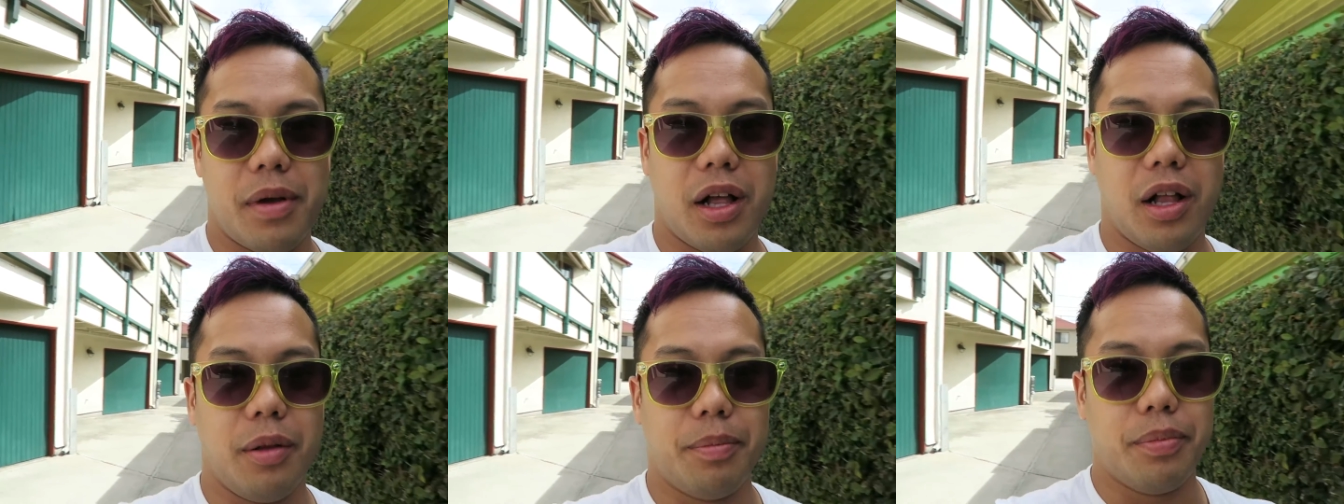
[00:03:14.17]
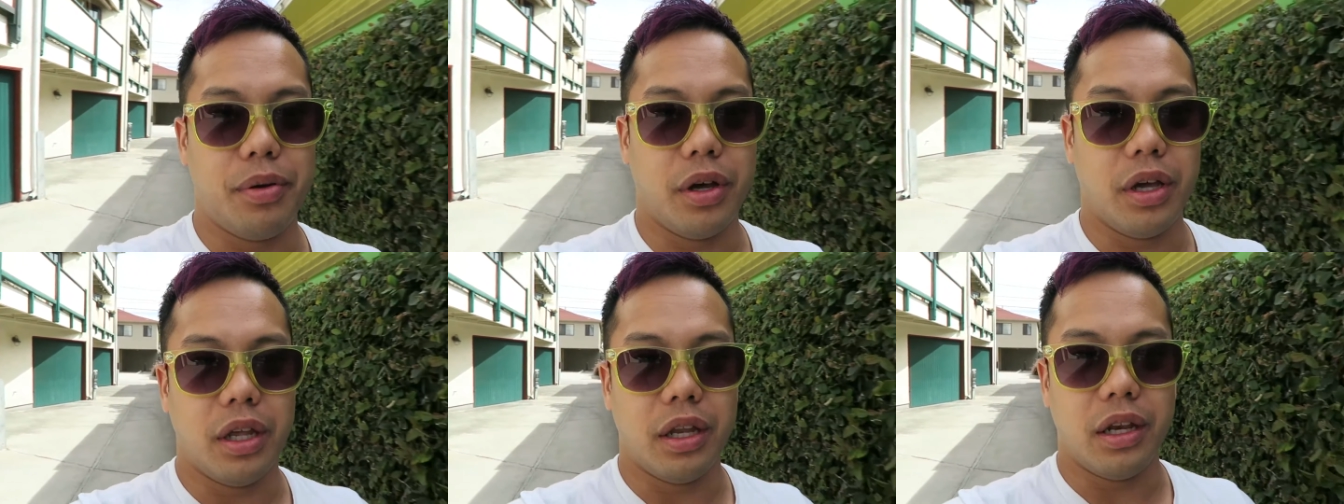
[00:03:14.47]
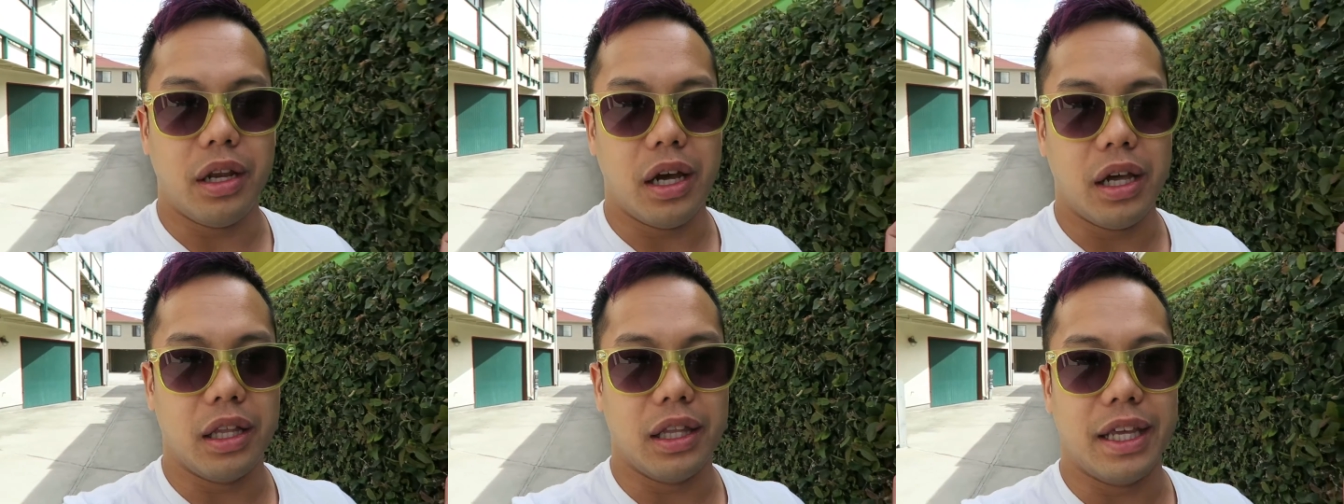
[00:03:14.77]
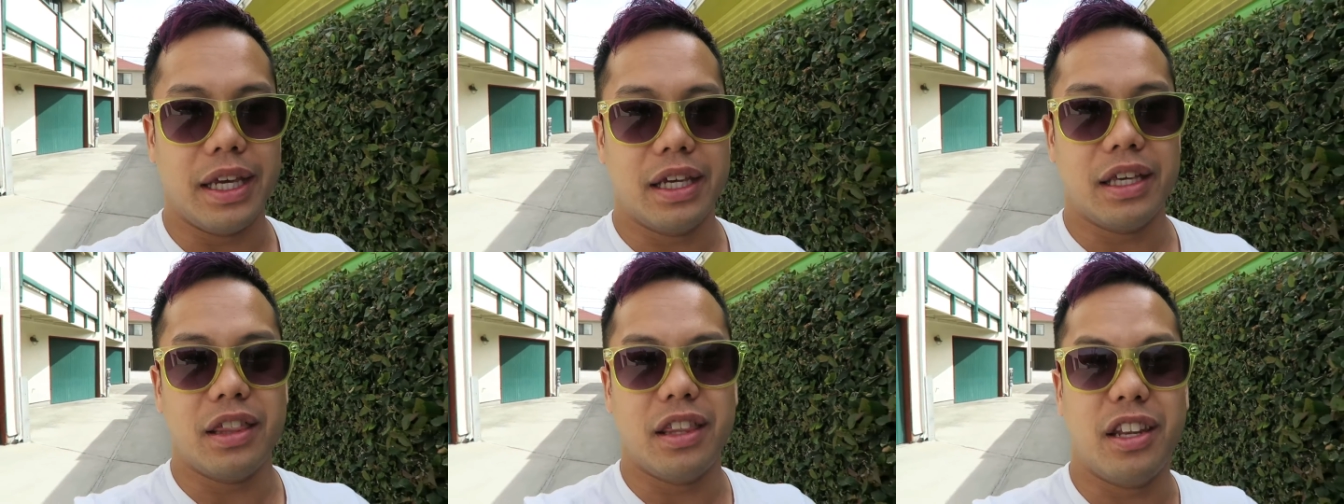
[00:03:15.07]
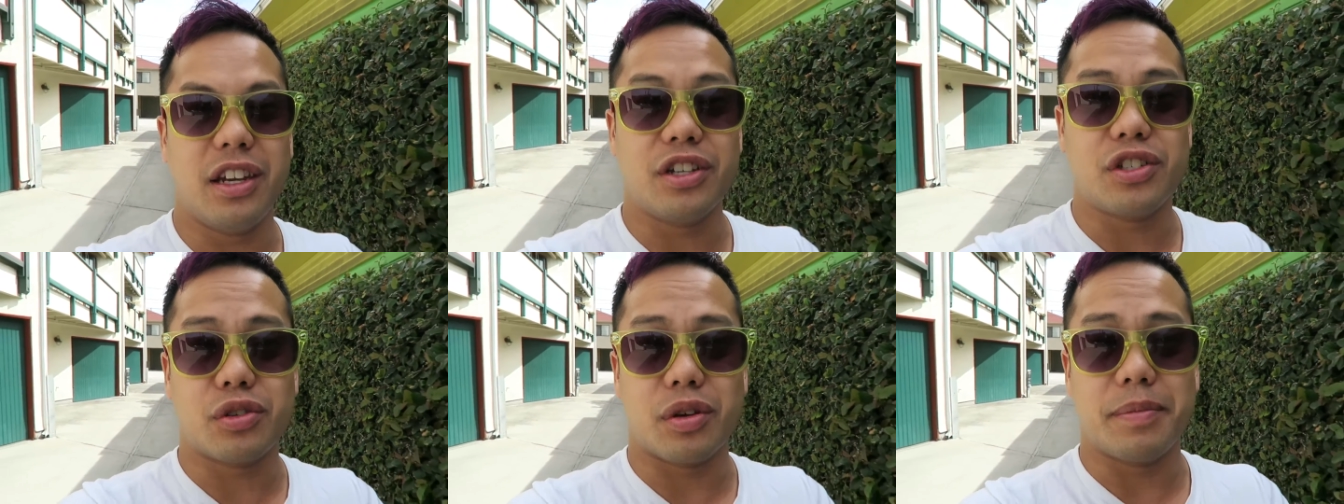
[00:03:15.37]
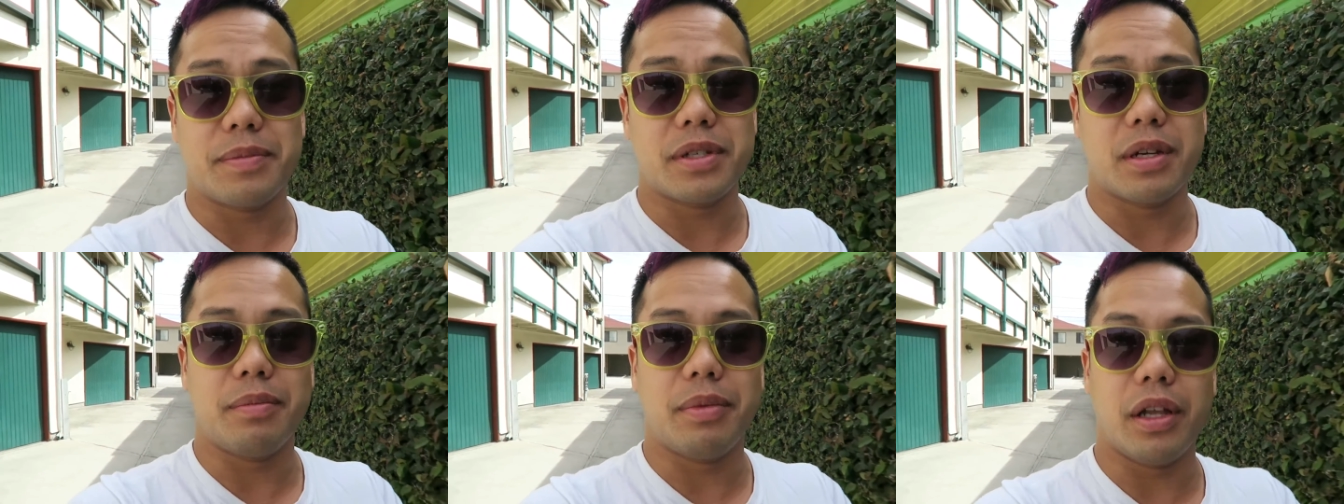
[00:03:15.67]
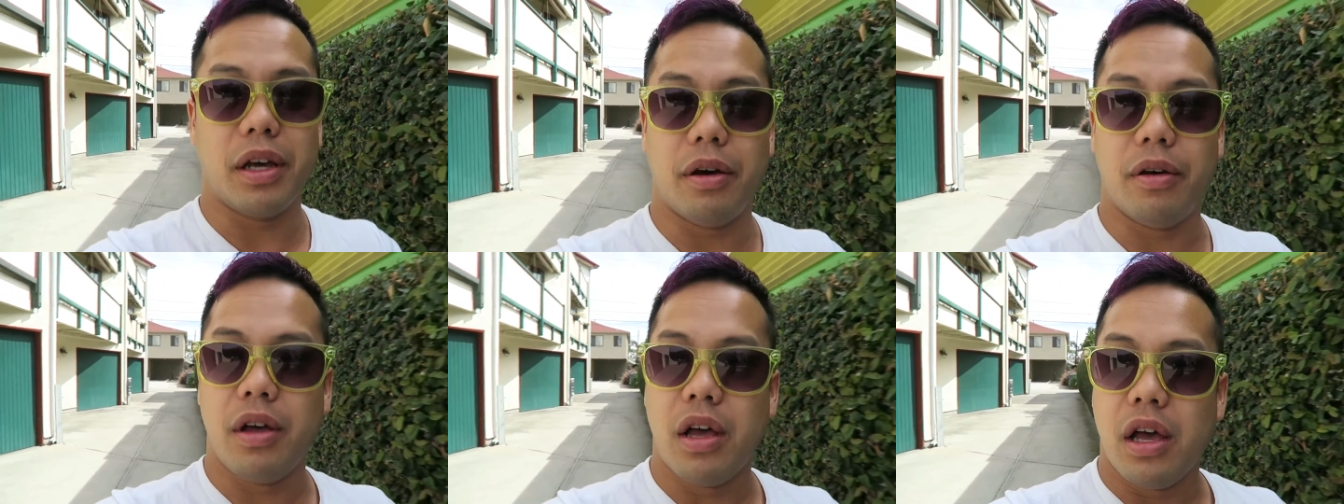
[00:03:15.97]
I'll put a link in the description
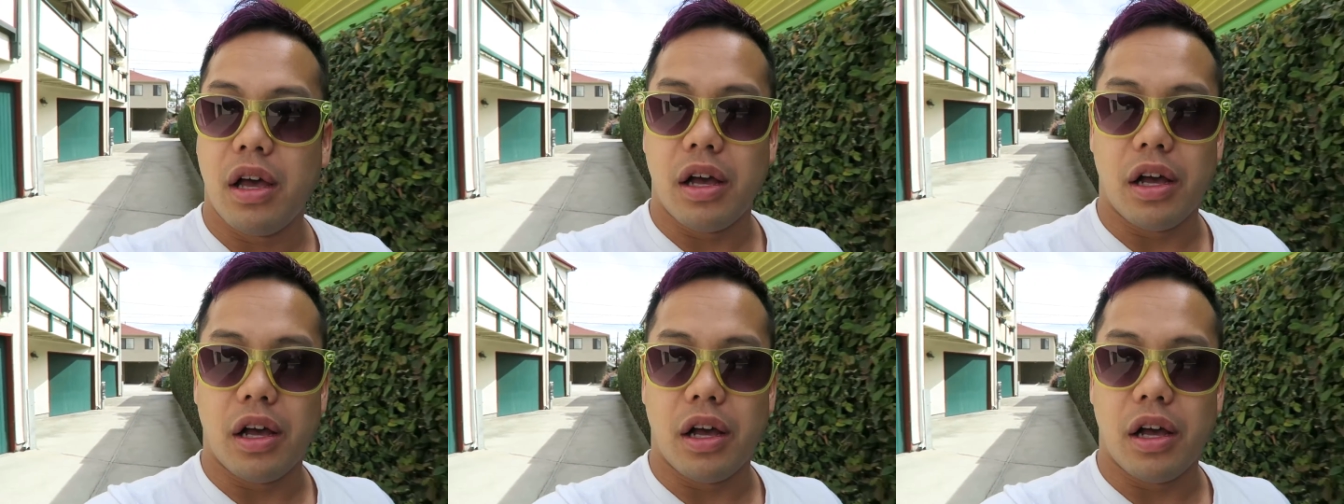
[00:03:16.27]
below.